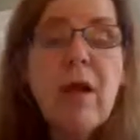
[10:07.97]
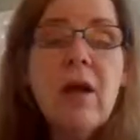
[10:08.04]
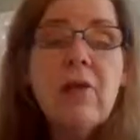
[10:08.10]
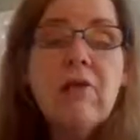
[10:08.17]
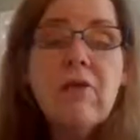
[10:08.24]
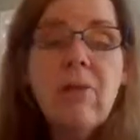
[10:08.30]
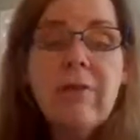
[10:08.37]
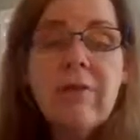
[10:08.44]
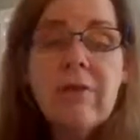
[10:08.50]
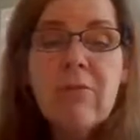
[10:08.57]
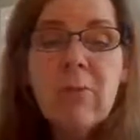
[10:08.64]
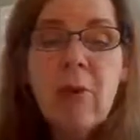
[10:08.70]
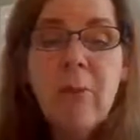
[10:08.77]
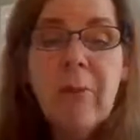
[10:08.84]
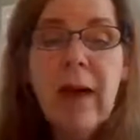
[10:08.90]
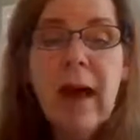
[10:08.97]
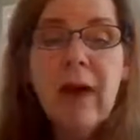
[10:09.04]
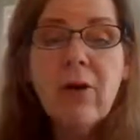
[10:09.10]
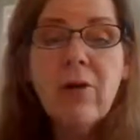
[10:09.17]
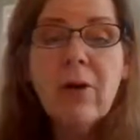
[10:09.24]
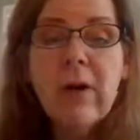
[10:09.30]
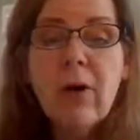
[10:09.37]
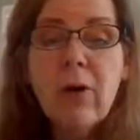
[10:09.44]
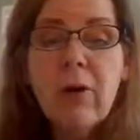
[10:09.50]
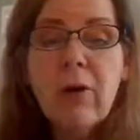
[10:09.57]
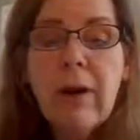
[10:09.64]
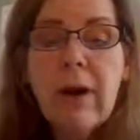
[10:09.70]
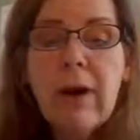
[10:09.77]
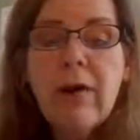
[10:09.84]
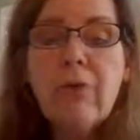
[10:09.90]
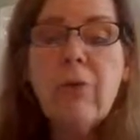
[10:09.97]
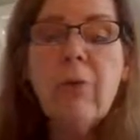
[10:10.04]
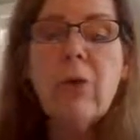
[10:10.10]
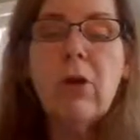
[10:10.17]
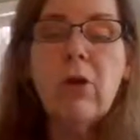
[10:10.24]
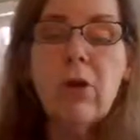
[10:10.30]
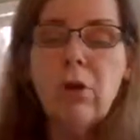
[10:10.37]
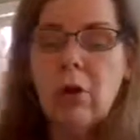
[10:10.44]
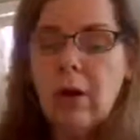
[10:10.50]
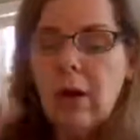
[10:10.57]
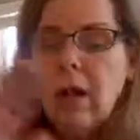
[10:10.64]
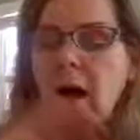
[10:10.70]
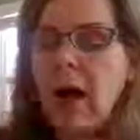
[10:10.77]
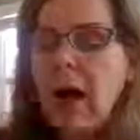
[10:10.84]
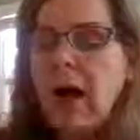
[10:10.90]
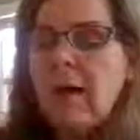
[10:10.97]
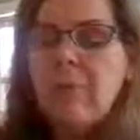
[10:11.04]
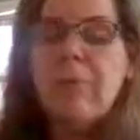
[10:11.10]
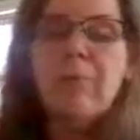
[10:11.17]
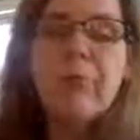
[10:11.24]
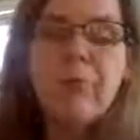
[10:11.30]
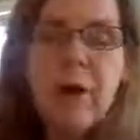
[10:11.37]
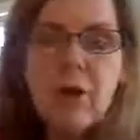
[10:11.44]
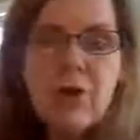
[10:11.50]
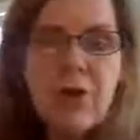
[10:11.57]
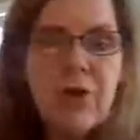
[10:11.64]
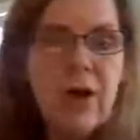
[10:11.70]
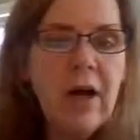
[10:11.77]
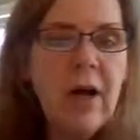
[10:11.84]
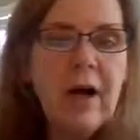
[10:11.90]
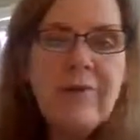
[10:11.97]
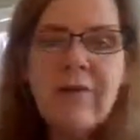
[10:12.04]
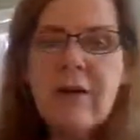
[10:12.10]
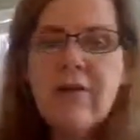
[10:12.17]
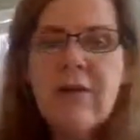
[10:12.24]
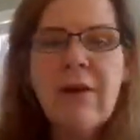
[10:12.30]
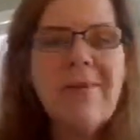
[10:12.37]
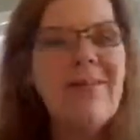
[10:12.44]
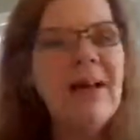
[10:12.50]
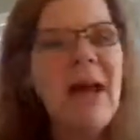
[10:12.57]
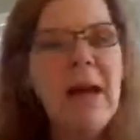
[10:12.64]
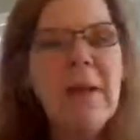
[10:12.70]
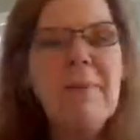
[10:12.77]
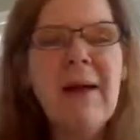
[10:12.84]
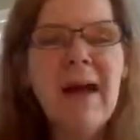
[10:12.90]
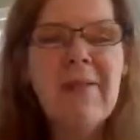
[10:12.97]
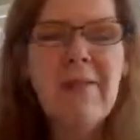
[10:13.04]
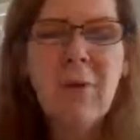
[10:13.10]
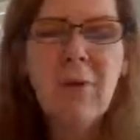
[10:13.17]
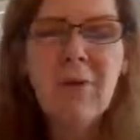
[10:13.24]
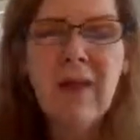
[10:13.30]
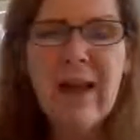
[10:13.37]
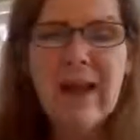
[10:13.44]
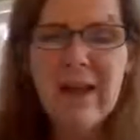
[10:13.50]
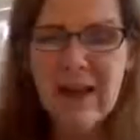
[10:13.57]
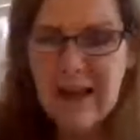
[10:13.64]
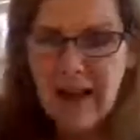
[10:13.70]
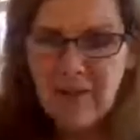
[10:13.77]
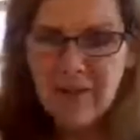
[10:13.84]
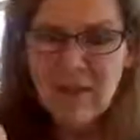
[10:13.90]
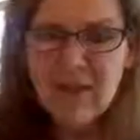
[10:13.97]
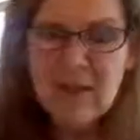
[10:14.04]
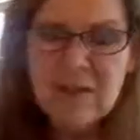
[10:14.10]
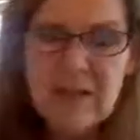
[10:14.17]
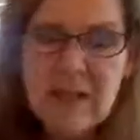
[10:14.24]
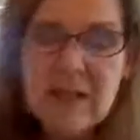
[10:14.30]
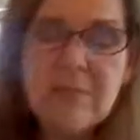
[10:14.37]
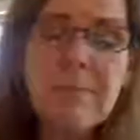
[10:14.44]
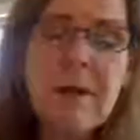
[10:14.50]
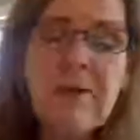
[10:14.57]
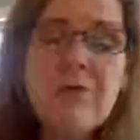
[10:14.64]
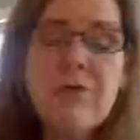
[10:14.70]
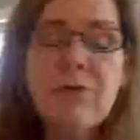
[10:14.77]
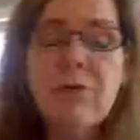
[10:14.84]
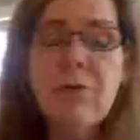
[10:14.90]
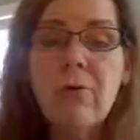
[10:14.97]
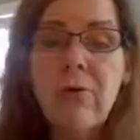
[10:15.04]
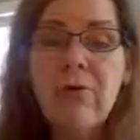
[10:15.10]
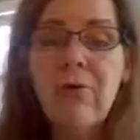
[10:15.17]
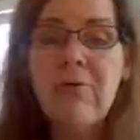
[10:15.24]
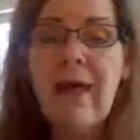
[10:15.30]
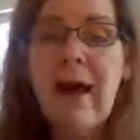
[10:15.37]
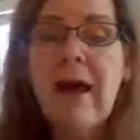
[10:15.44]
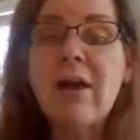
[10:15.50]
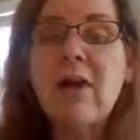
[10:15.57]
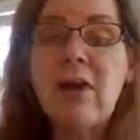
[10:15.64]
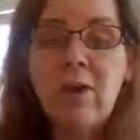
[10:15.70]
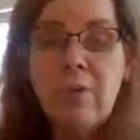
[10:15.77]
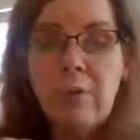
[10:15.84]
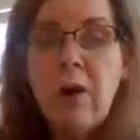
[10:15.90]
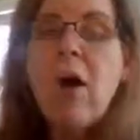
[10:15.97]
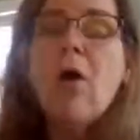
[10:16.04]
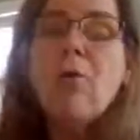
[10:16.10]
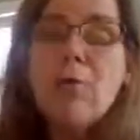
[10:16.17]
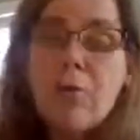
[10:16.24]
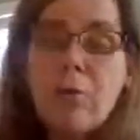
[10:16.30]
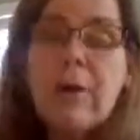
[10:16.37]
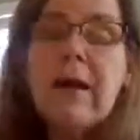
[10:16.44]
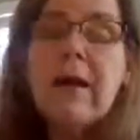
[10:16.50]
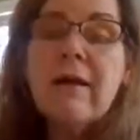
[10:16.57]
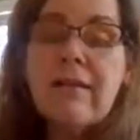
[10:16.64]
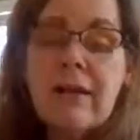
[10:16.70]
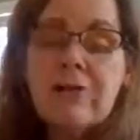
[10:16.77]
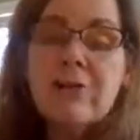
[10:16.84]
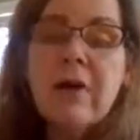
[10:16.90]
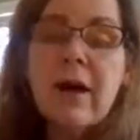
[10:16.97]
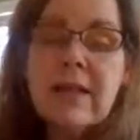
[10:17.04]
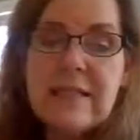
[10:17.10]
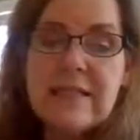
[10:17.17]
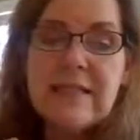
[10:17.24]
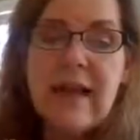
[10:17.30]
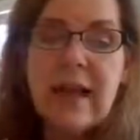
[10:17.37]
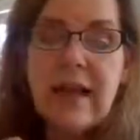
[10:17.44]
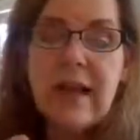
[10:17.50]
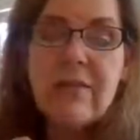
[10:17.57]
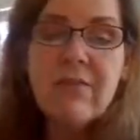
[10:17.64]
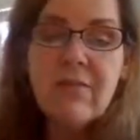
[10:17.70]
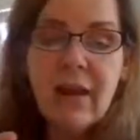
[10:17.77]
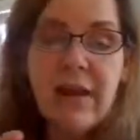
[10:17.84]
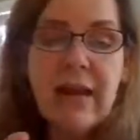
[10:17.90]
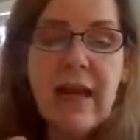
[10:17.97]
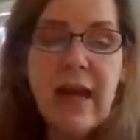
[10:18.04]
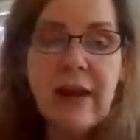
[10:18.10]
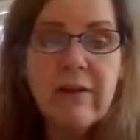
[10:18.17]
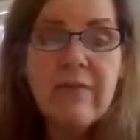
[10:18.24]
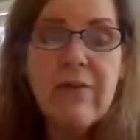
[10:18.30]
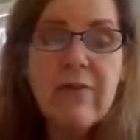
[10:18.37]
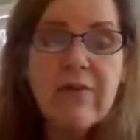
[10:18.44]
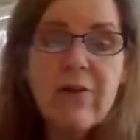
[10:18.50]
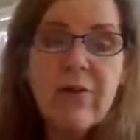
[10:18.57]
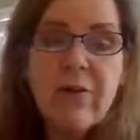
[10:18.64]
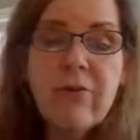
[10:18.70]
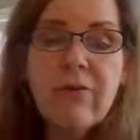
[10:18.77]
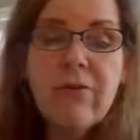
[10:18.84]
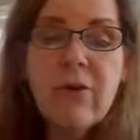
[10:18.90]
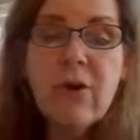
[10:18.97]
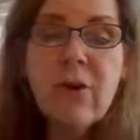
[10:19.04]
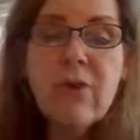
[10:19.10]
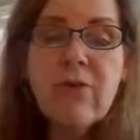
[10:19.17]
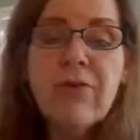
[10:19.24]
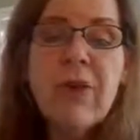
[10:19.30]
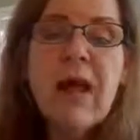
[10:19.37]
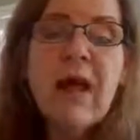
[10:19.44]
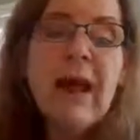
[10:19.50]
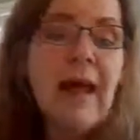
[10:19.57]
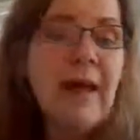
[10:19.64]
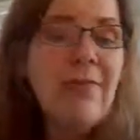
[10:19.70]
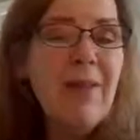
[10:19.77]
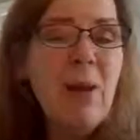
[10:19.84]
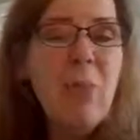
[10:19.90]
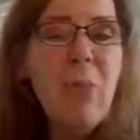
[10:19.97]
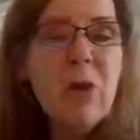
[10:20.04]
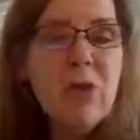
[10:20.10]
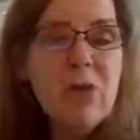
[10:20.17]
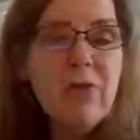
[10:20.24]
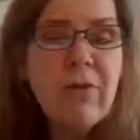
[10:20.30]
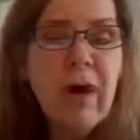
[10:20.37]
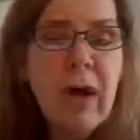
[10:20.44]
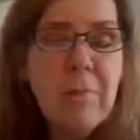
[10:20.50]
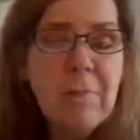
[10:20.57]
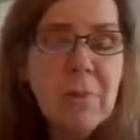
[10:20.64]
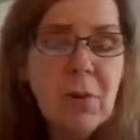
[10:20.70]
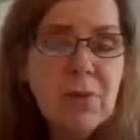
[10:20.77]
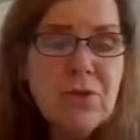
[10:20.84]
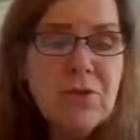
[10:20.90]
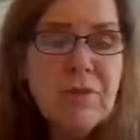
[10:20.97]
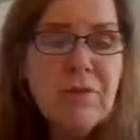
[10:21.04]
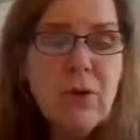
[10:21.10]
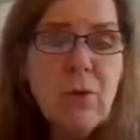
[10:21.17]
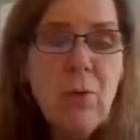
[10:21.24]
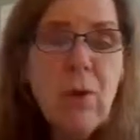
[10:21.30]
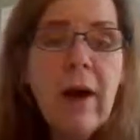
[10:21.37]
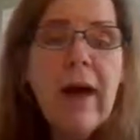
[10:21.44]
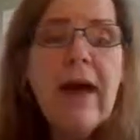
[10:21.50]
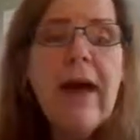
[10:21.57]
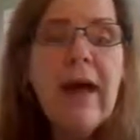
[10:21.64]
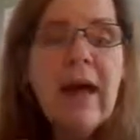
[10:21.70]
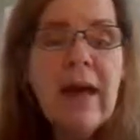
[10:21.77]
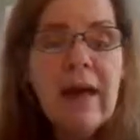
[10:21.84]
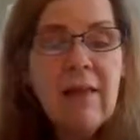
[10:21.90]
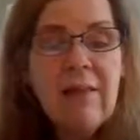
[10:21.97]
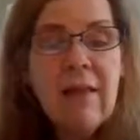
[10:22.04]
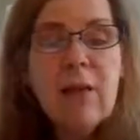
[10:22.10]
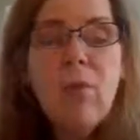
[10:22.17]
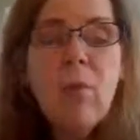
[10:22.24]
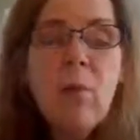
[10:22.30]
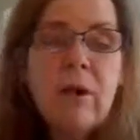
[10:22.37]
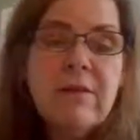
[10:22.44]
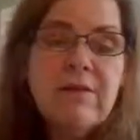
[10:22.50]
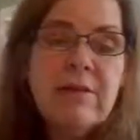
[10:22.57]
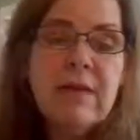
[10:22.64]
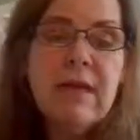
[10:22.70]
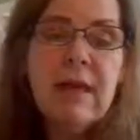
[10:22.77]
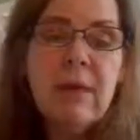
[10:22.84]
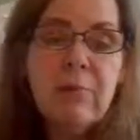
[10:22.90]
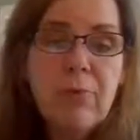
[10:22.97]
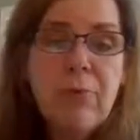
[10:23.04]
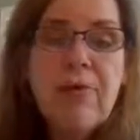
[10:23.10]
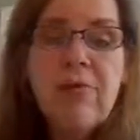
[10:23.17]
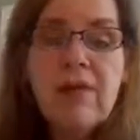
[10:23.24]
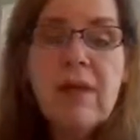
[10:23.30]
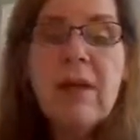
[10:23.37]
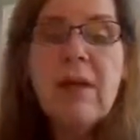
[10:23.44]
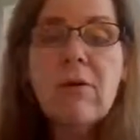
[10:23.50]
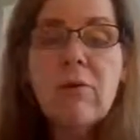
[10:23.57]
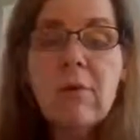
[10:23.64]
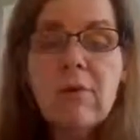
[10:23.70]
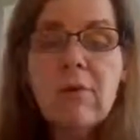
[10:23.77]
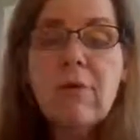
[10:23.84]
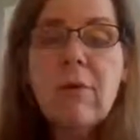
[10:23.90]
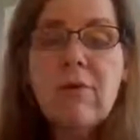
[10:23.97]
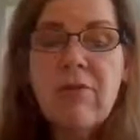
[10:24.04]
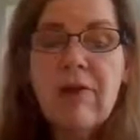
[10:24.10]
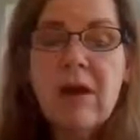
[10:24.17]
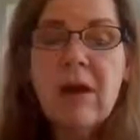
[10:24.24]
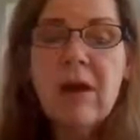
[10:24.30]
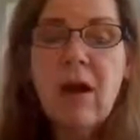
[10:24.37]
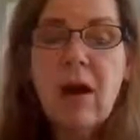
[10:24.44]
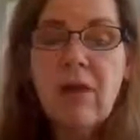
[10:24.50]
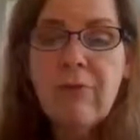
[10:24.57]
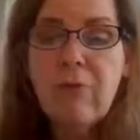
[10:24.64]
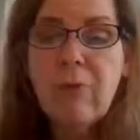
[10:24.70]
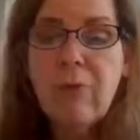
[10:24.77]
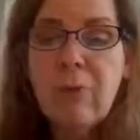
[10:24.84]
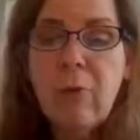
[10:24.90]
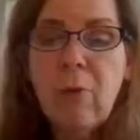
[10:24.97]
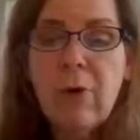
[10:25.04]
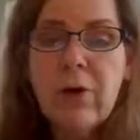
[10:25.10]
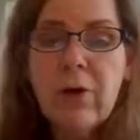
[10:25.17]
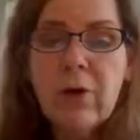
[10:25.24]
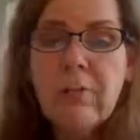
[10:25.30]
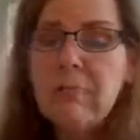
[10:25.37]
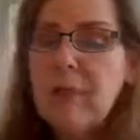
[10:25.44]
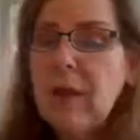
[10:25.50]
So if it's more powdery or granular, brush it off. If you have the kind of pet that will let you get out the little dust buster or the vacuum, really try to suck it out of the fur first. And then once you've got most of it away, then once again proceed with rinsing it off with water.